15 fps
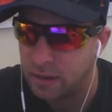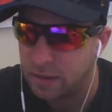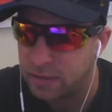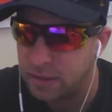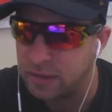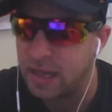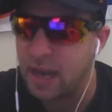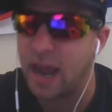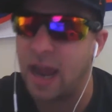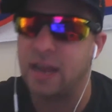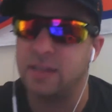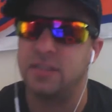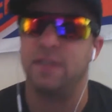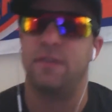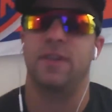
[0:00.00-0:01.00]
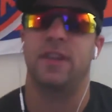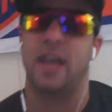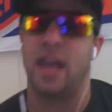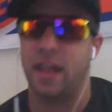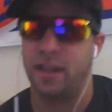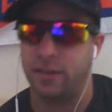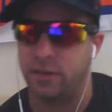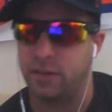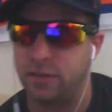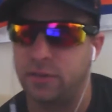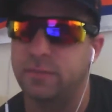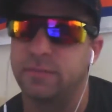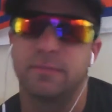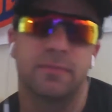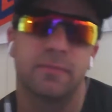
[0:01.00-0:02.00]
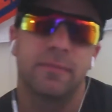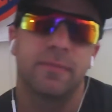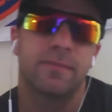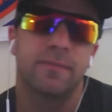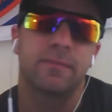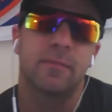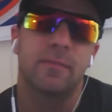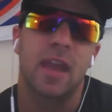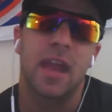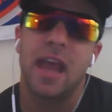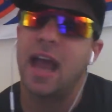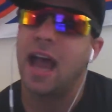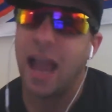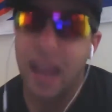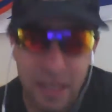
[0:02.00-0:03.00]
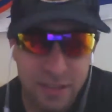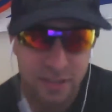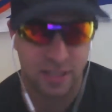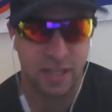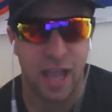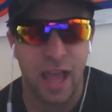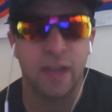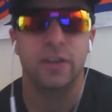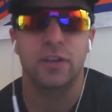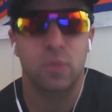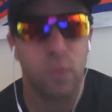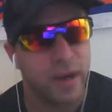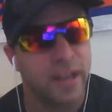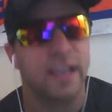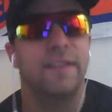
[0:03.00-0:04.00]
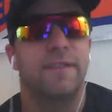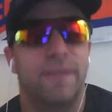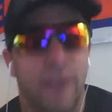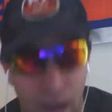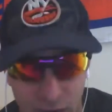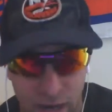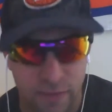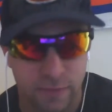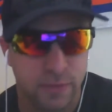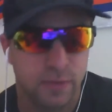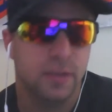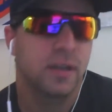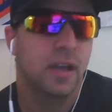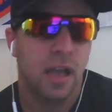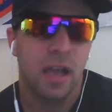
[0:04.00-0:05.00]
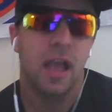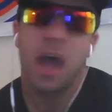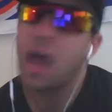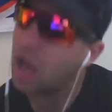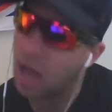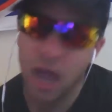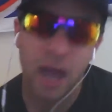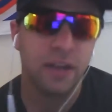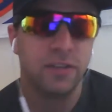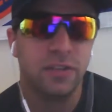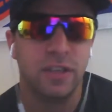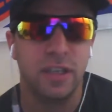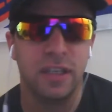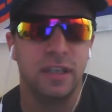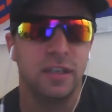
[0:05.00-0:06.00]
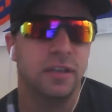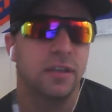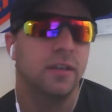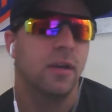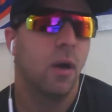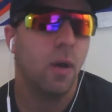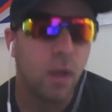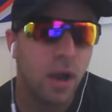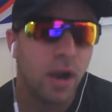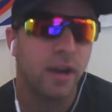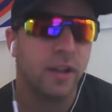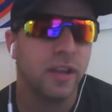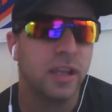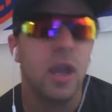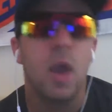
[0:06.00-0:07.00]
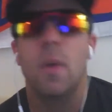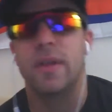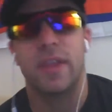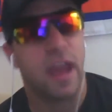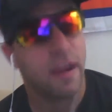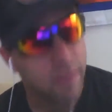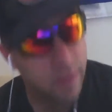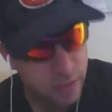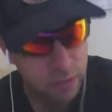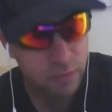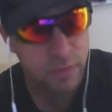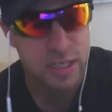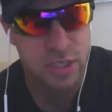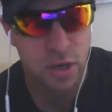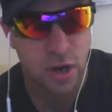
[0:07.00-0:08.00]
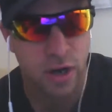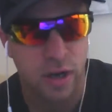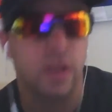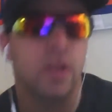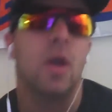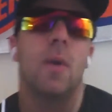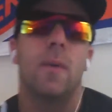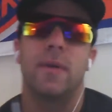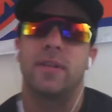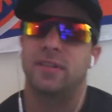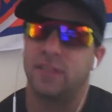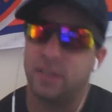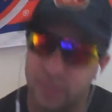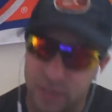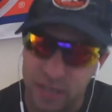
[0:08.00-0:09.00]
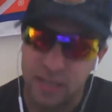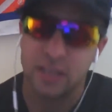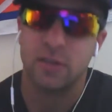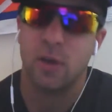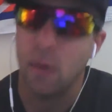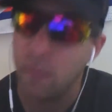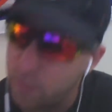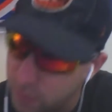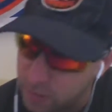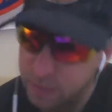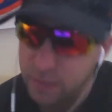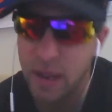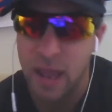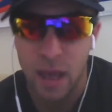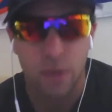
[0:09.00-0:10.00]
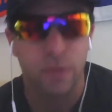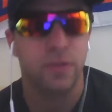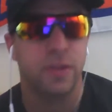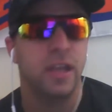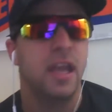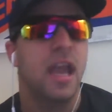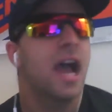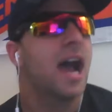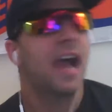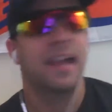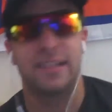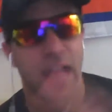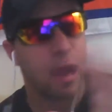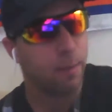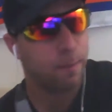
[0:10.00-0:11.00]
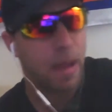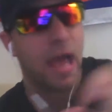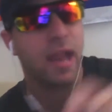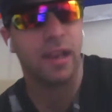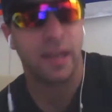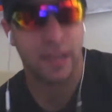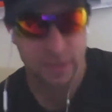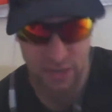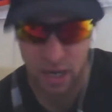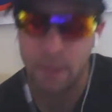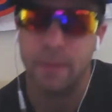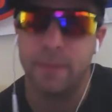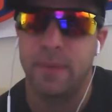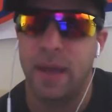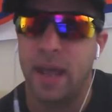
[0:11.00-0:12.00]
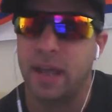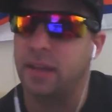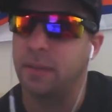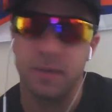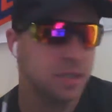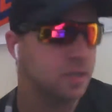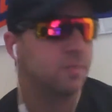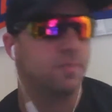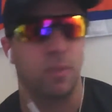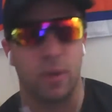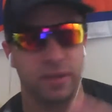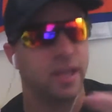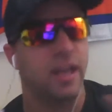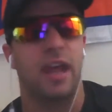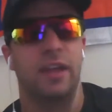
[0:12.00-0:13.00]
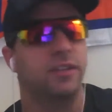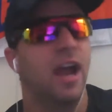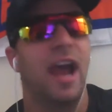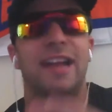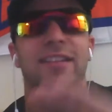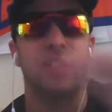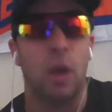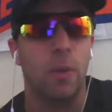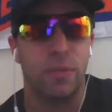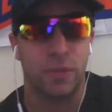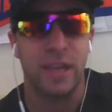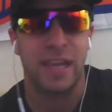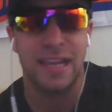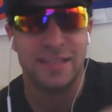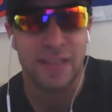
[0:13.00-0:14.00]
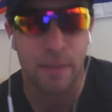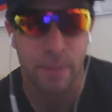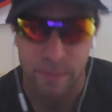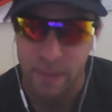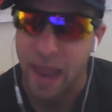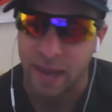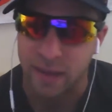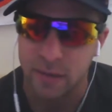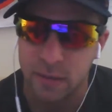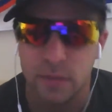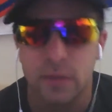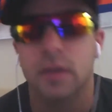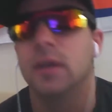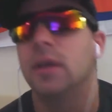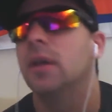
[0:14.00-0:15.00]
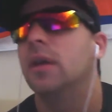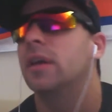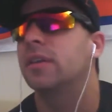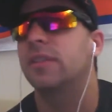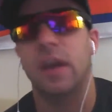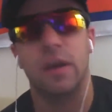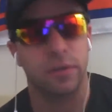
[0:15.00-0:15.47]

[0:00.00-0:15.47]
thing that I see for the Islanders, I can see the Islanders winning in 5. Honestly, wholeheartedly, with everything restarted, with Cizikas hopefully healthy. I doubt Pelech is coming back. Let me just point that out there. I don't think he's coming back because that